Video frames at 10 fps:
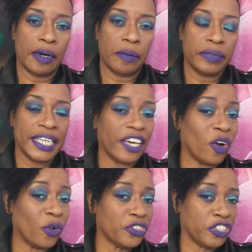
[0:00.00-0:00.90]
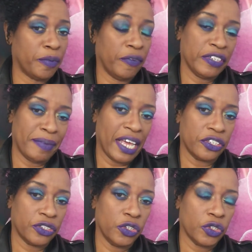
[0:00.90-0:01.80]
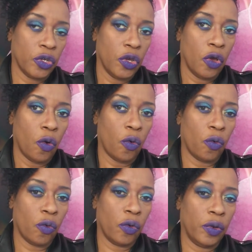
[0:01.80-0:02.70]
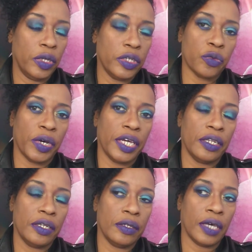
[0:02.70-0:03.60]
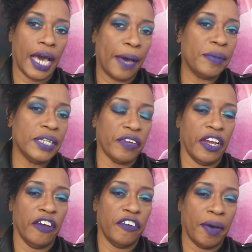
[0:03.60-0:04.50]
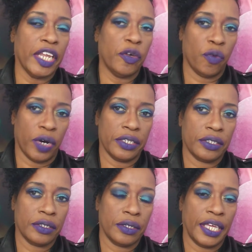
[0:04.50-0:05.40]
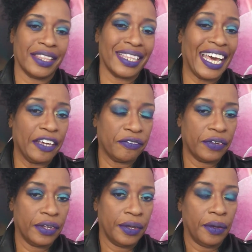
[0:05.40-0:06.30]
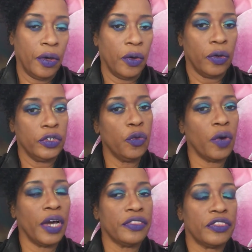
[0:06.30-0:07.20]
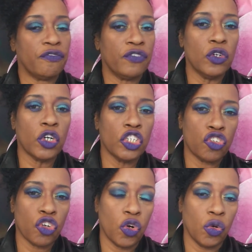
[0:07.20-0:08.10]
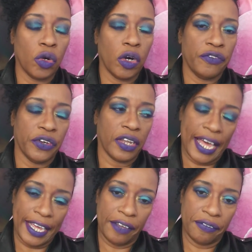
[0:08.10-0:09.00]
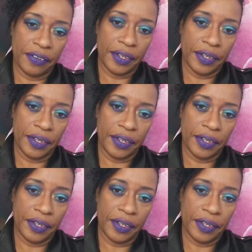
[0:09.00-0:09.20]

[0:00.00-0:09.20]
take ownership of his masters is what I believe everybody wants in life. You want the full control of your life.